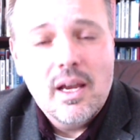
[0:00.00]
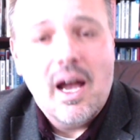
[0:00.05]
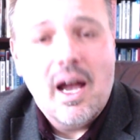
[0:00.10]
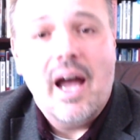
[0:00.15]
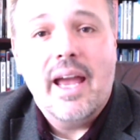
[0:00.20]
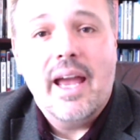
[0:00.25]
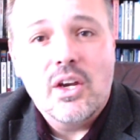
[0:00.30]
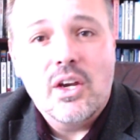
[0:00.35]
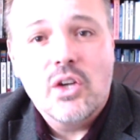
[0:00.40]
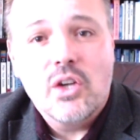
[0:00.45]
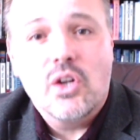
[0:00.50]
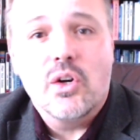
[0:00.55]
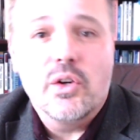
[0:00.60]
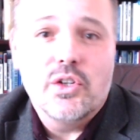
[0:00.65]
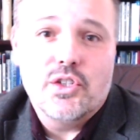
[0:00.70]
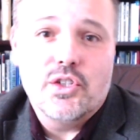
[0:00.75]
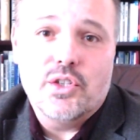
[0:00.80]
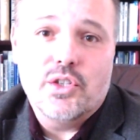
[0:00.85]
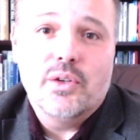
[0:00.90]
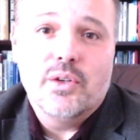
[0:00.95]
I
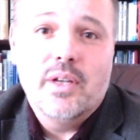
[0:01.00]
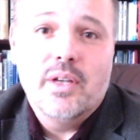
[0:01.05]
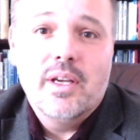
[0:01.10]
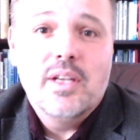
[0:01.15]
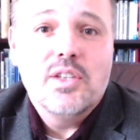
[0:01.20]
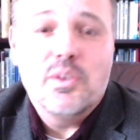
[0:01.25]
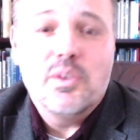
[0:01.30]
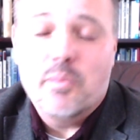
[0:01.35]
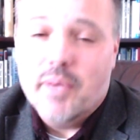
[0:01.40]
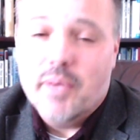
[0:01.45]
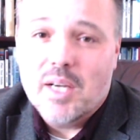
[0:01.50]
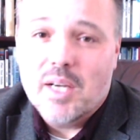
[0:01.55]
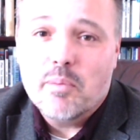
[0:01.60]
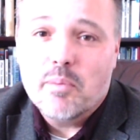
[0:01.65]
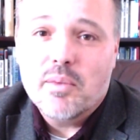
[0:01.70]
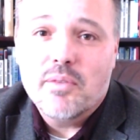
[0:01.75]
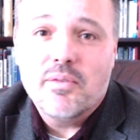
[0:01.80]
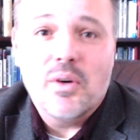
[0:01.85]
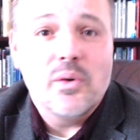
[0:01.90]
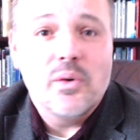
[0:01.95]
encourage you to pick
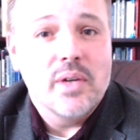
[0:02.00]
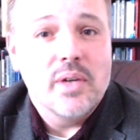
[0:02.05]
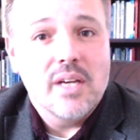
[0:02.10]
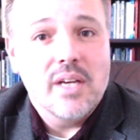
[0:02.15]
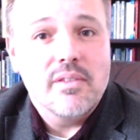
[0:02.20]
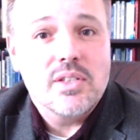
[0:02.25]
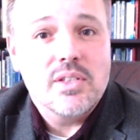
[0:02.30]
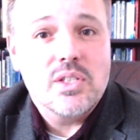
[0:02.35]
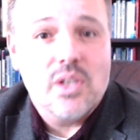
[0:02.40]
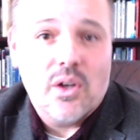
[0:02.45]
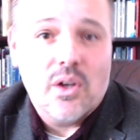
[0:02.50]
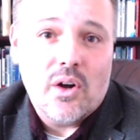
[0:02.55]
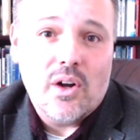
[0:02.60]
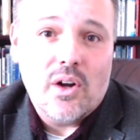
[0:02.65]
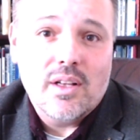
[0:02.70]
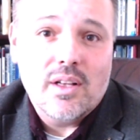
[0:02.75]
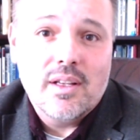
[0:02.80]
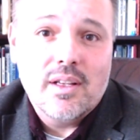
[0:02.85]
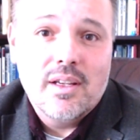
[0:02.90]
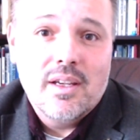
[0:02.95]
up the phone and give us a
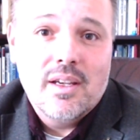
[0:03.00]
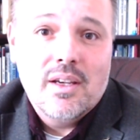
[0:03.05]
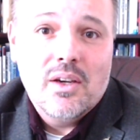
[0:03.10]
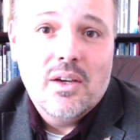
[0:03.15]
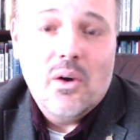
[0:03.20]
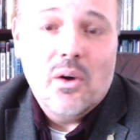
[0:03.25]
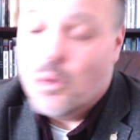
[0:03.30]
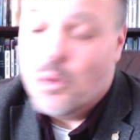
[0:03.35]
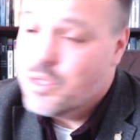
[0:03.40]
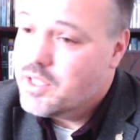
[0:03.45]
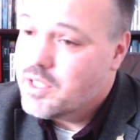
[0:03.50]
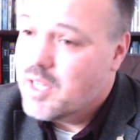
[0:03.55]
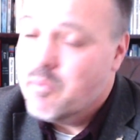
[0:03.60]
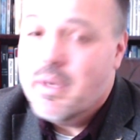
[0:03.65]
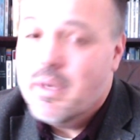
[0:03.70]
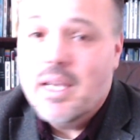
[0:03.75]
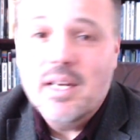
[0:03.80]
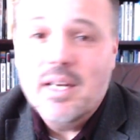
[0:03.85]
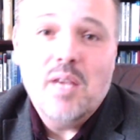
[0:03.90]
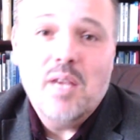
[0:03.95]
call, or send
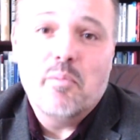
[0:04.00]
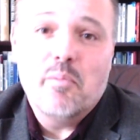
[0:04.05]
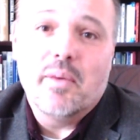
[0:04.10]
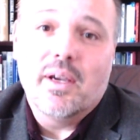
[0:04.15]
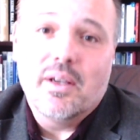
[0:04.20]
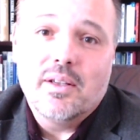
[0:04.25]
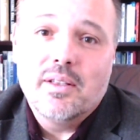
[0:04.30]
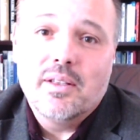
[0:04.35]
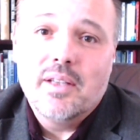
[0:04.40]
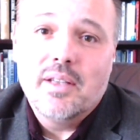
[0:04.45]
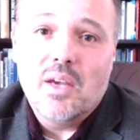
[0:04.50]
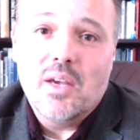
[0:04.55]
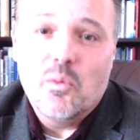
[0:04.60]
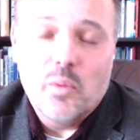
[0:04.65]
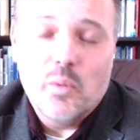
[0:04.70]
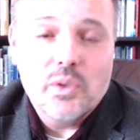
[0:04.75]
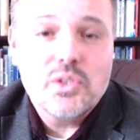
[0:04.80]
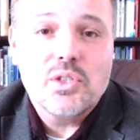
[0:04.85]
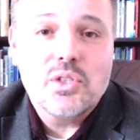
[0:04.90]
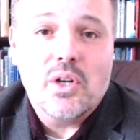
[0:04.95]
me an email,
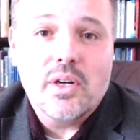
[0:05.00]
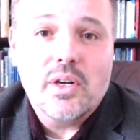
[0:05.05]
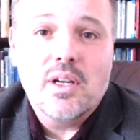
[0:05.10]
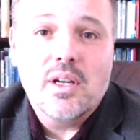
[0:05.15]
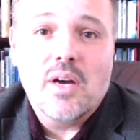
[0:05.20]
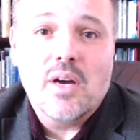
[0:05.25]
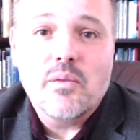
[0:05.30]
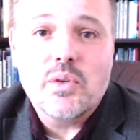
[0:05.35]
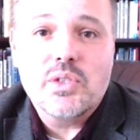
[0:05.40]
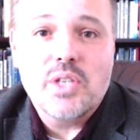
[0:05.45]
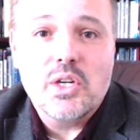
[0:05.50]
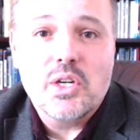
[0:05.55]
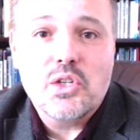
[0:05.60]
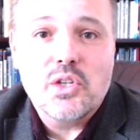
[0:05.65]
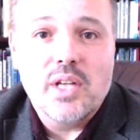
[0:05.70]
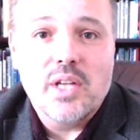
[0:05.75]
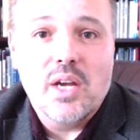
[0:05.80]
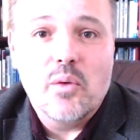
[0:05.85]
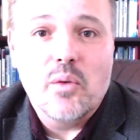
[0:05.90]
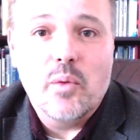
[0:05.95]
and we'll start a
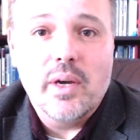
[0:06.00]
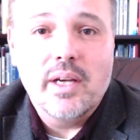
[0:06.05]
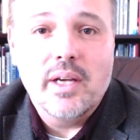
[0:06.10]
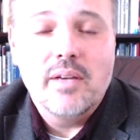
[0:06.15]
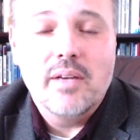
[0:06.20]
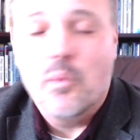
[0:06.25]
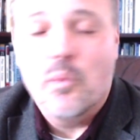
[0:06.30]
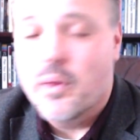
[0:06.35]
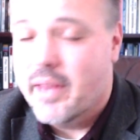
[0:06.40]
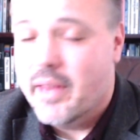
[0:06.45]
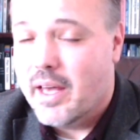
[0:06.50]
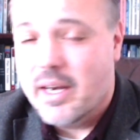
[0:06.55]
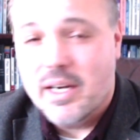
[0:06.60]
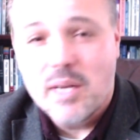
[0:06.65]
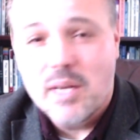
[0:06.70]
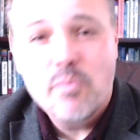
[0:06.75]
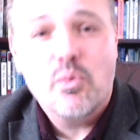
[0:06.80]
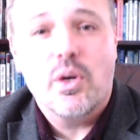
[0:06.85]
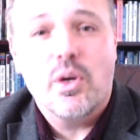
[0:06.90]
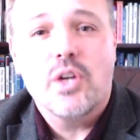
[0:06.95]
conversation that way without
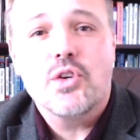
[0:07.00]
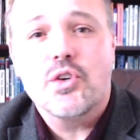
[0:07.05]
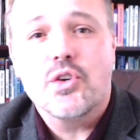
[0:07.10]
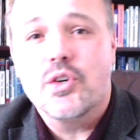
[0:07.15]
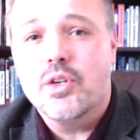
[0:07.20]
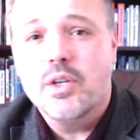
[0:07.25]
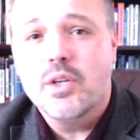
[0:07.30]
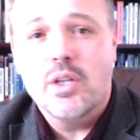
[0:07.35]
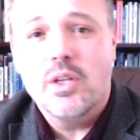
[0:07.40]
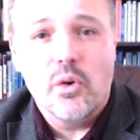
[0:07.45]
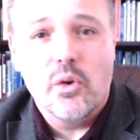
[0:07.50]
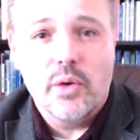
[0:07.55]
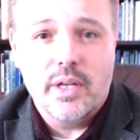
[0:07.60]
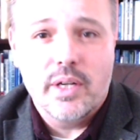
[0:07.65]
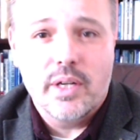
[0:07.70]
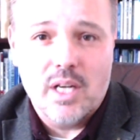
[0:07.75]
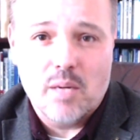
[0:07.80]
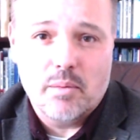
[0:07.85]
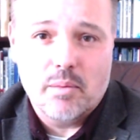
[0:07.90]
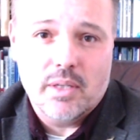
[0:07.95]
any pressure or
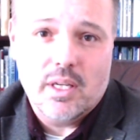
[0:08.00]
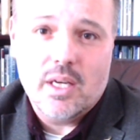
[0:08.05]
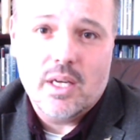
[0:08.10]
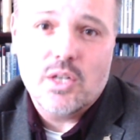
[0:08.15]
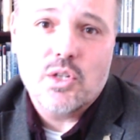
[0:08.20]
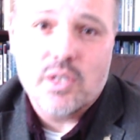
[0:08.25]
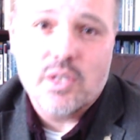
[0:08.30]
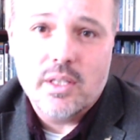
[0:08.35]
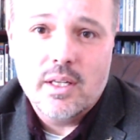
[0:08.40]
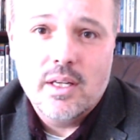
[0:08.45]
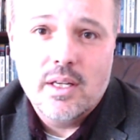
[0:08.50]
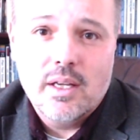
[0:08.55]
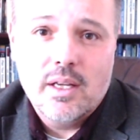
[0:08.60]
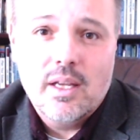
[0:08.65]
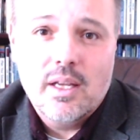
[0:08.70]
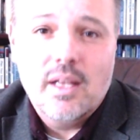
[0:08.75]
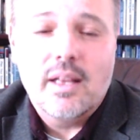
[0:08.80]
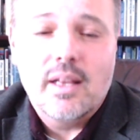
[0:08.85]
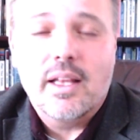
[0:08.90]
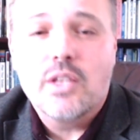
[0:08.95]
any obligation.
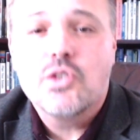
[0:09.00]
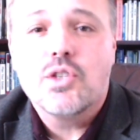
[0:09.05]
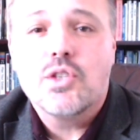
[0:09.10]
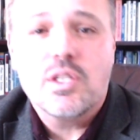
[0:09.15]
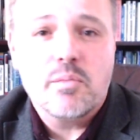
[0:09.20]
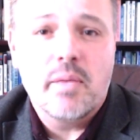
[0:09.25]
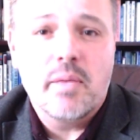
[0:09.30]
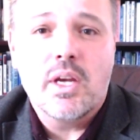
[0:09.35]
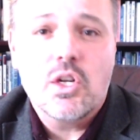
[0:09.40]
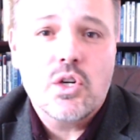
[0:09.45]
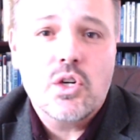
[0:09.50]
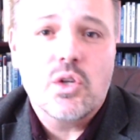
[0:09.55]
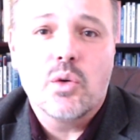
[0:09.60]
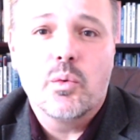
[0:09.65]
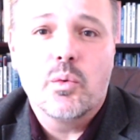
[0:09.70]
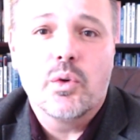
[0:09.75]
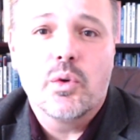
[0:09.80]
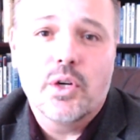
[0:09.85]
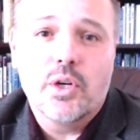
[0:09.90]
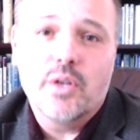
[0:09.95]
Let's just make sure
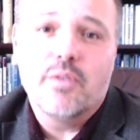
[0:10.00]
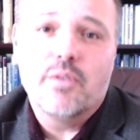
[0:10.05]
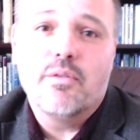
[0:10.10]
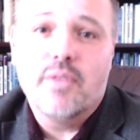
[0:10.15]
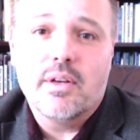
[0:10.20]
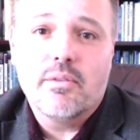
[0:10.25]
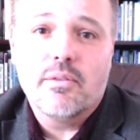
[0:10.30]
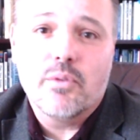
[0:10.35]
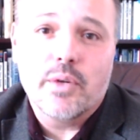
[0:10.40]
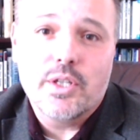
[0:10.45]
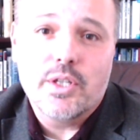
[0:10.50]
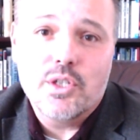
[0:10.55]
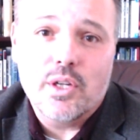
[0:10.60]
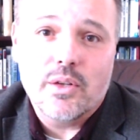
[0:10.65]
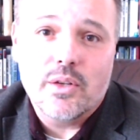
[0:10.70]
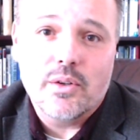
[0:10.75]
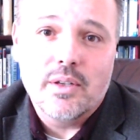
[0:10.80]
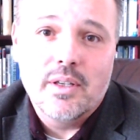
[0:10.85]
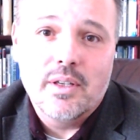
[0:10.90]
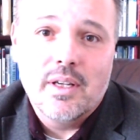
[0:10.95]
we're a good fit for each
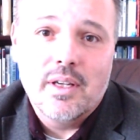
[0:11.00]
other.